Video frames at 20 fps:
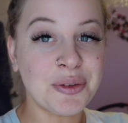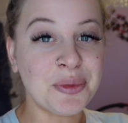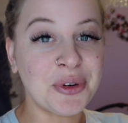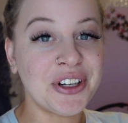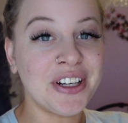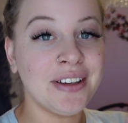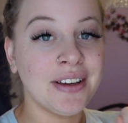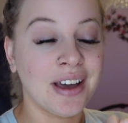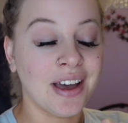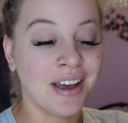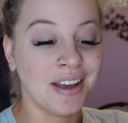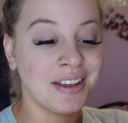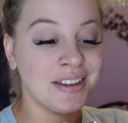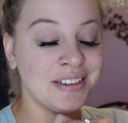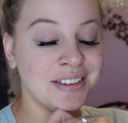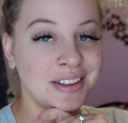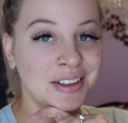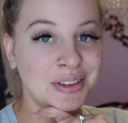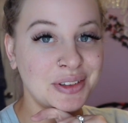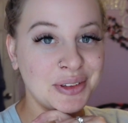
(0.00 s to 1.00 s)
Good morning,
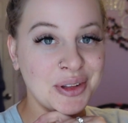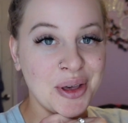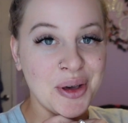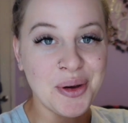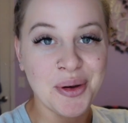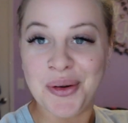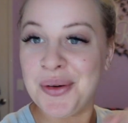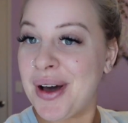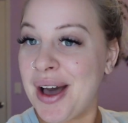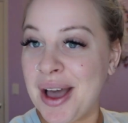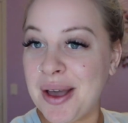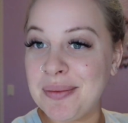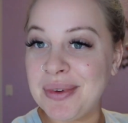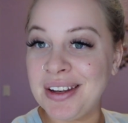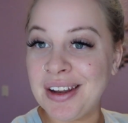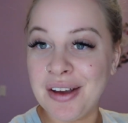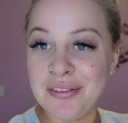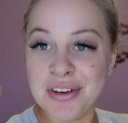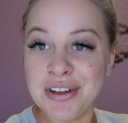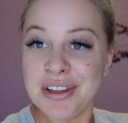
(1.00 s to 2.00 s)
guys. So I'm
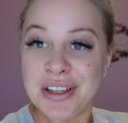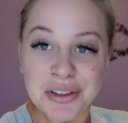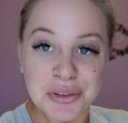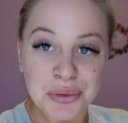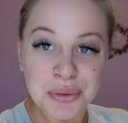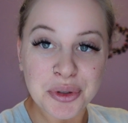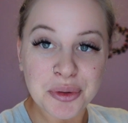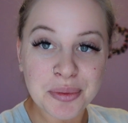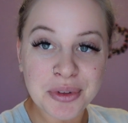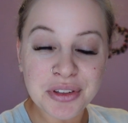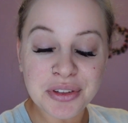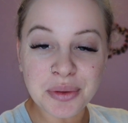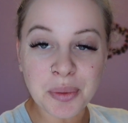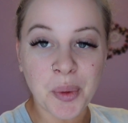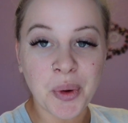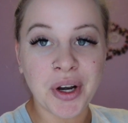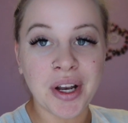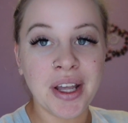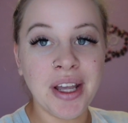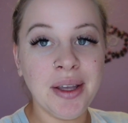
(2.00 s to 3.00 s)
in Everly's room this
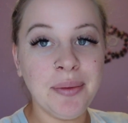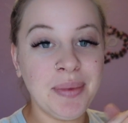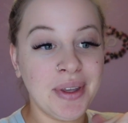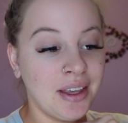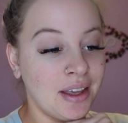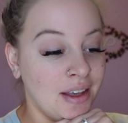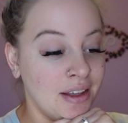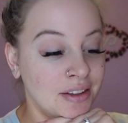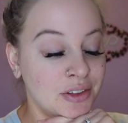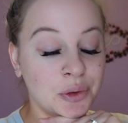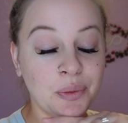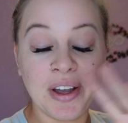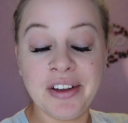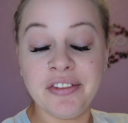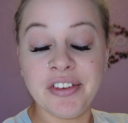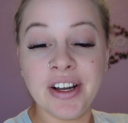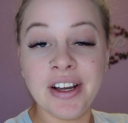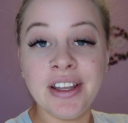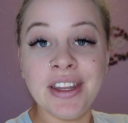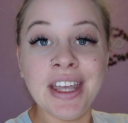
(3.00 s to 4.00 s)
morning because quite
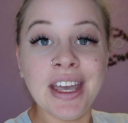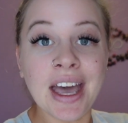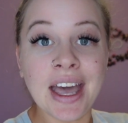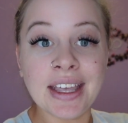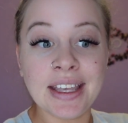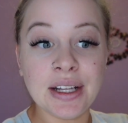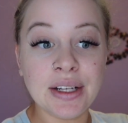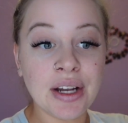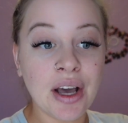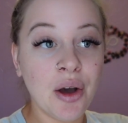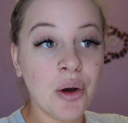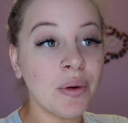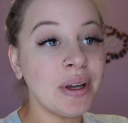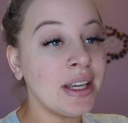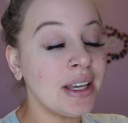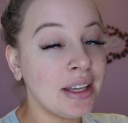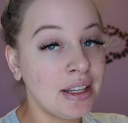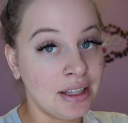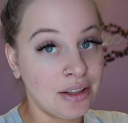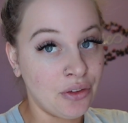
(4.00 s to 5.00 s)
frankly, I cannot
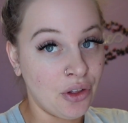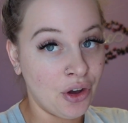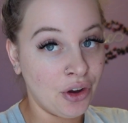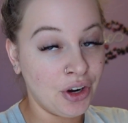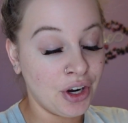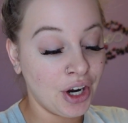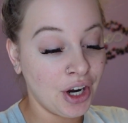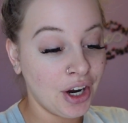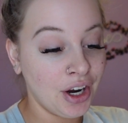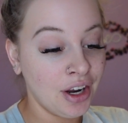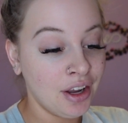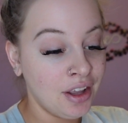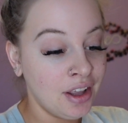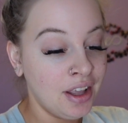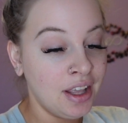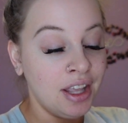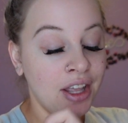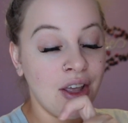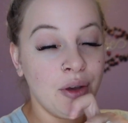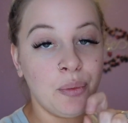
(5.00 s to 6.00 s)
wait any longer.
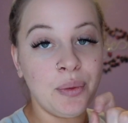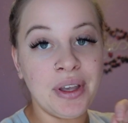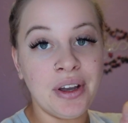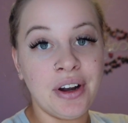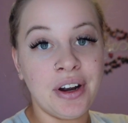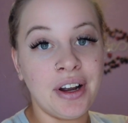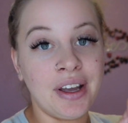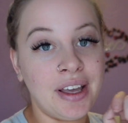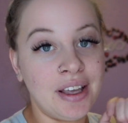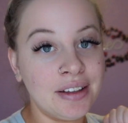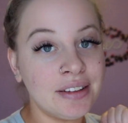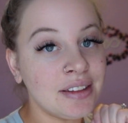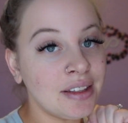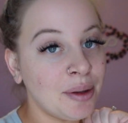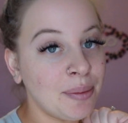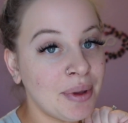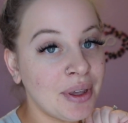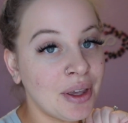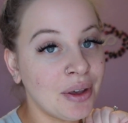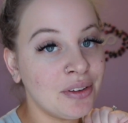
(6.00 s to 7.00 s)
We are
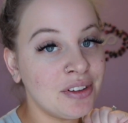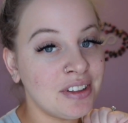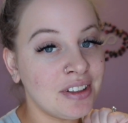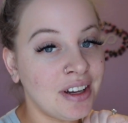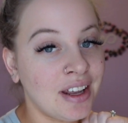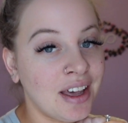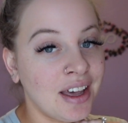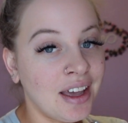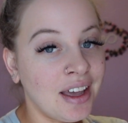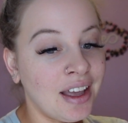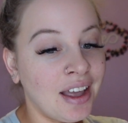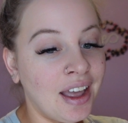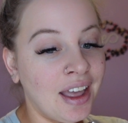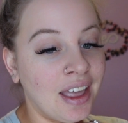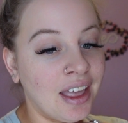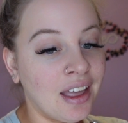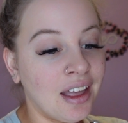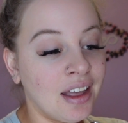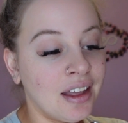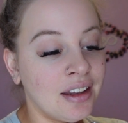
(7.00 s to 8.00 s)
8DPO today
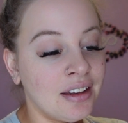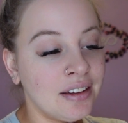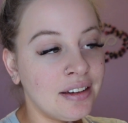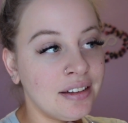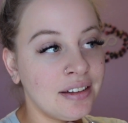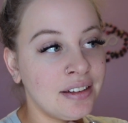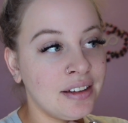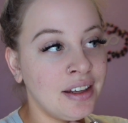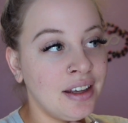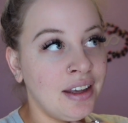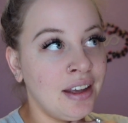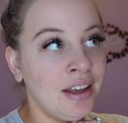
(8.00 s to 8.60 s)
and